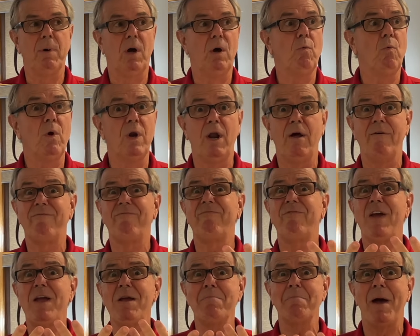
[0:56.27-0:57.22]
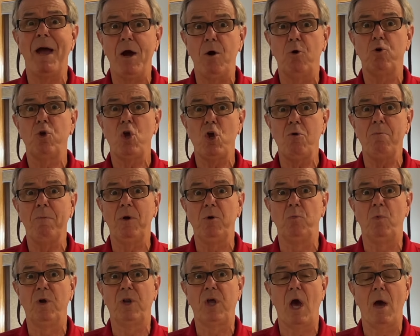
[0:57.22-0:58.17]
But when a female
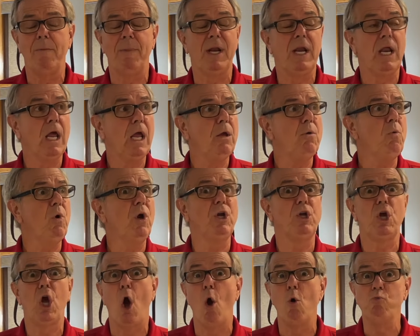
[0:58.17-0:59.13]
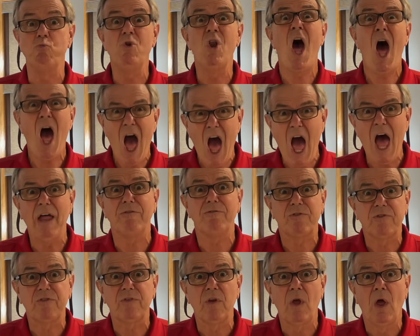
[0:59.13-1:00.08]
human would come in, he would go
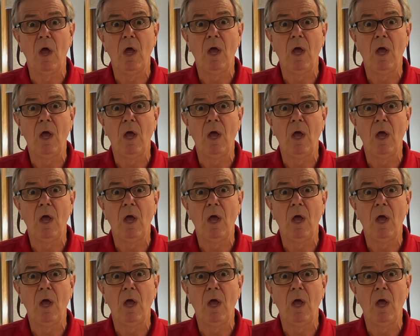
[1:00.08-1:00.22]
nuts.